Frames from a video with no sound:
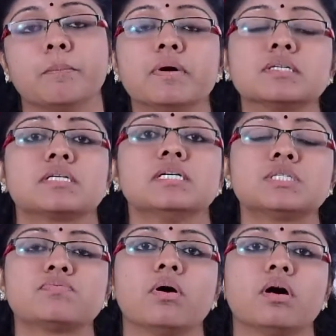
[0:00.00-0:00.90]
persons
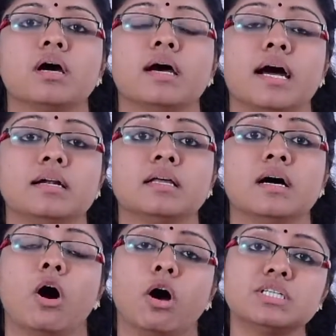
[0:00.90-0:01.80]
for at
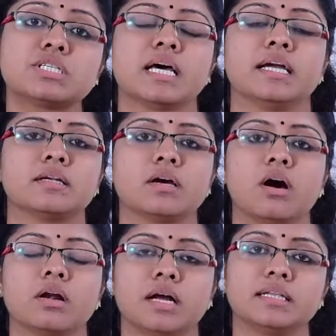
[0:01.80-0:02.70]
the on-site
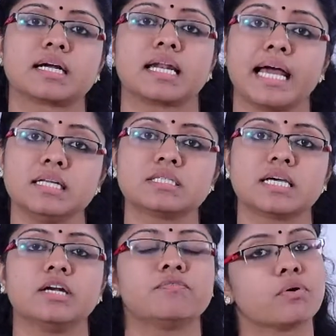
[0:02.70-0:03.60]
or at the client
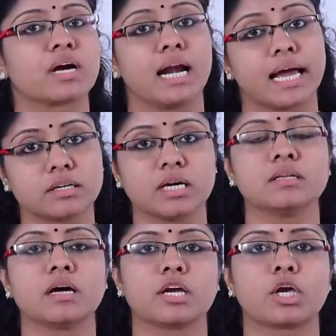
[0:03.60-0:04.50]
side for collecting
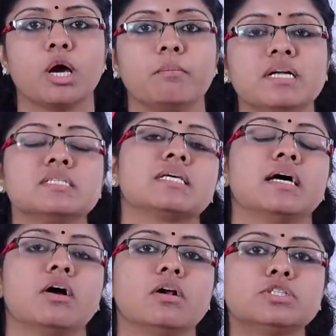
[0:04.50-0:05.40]
the requirements.
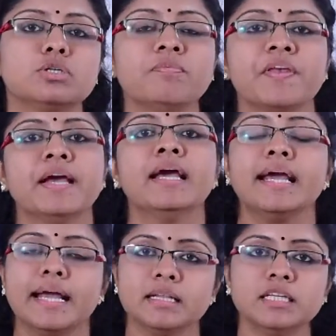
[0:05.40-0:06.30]
And also
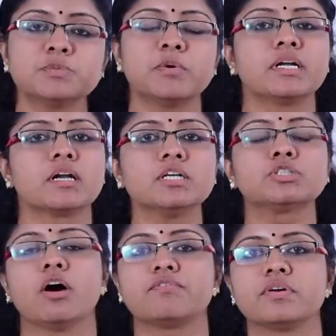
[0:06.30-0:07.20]
in this particular
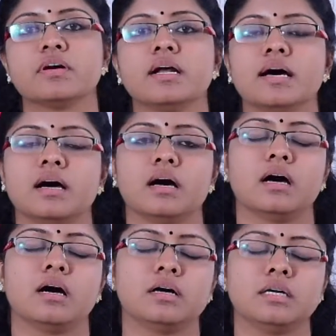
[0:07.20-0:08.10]

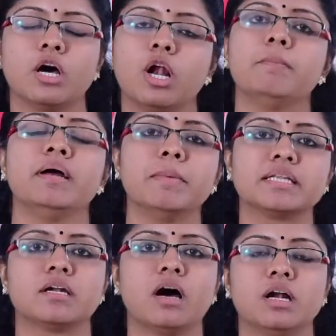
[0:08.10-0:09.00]
software development
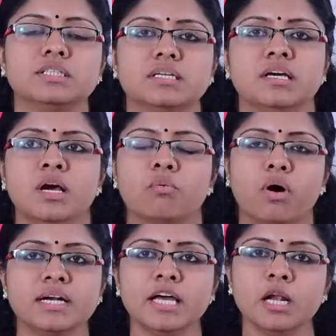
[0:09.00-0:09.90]
methodology,
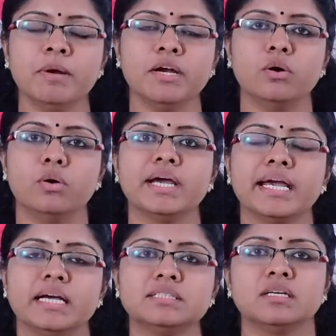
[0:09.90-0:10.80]
what they will be
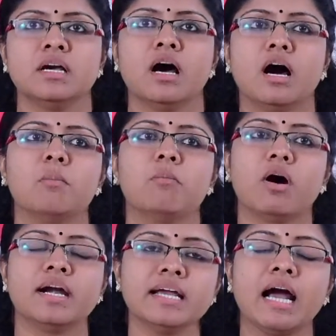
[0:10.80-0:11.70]
doing is
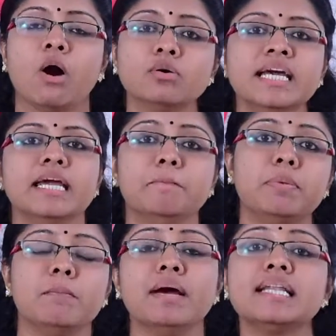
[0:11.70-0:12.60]
how they
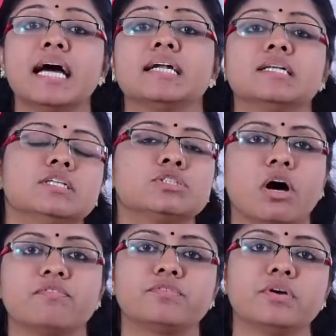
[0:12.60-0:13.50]
implement that in the
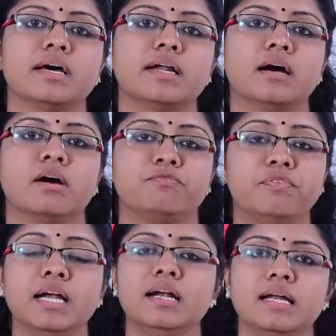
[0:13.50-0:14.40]
software
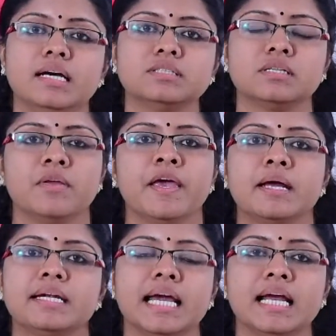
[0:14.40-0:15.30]
field is,
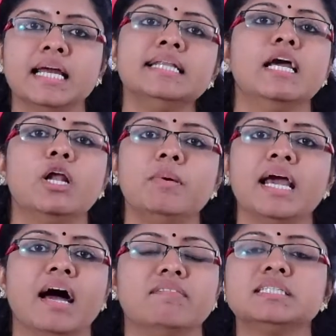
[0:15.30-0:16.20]
daily they will be
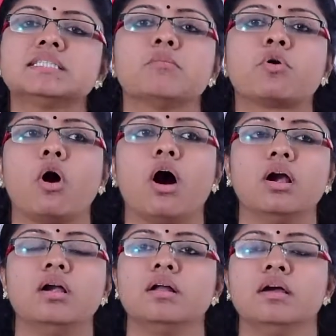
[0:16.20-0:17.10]
having some
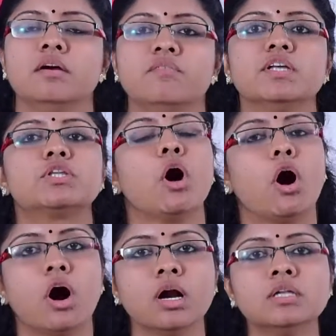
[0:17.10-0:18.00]
call with
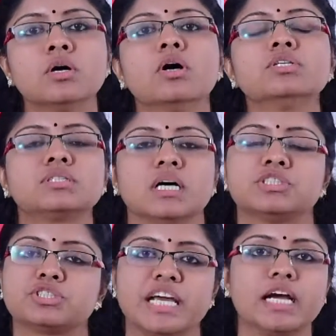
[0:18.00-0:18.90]
all those
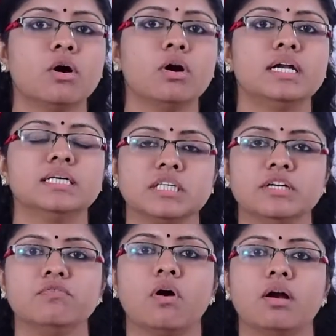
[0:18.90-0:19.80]
stakeholders
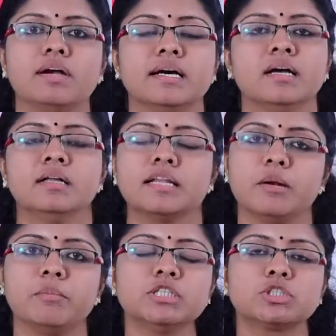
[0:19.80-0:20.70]
involved.
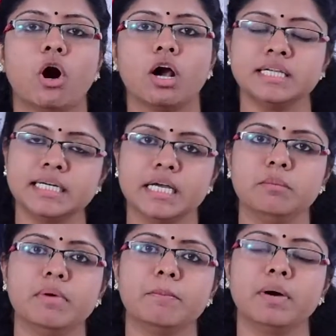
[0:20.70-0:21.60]
That means all the
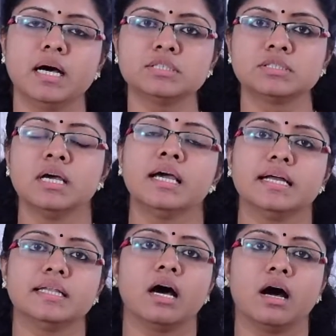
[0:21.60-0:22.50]
team members
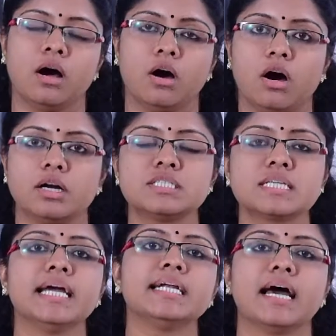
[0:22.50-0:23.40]
in the
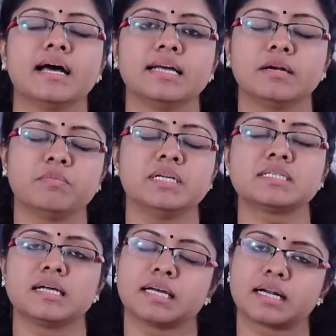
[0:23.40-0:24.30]
on-site, that
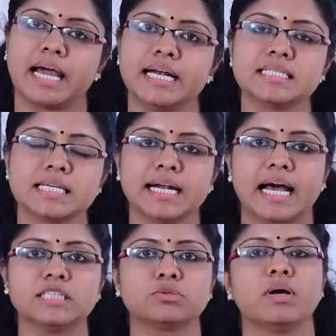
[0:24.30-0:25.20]
means at the client side
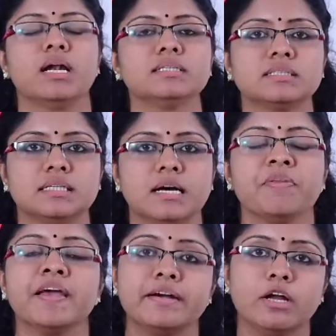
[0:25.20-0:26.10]
as well as in the
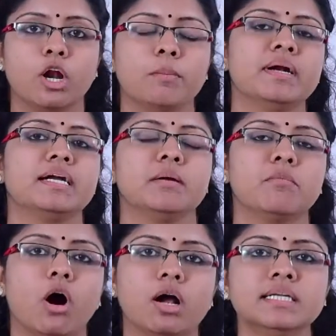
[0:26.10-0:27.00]
development team,
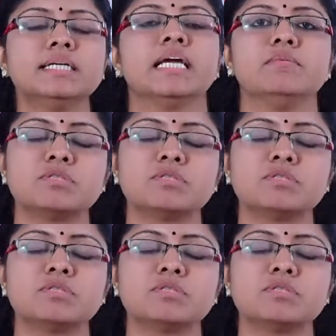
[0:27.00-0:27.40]
all the teams